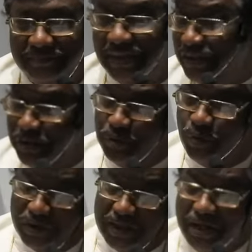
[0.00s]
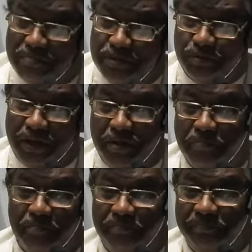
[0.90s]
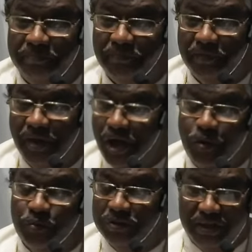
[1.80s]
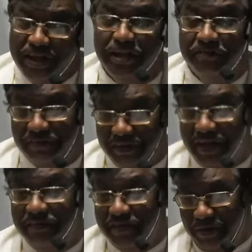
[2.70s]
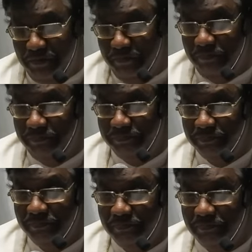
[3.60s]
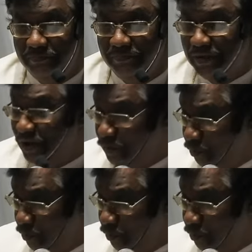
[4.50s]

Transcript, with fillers: They knew what happened to him, how the king forgave him. Now,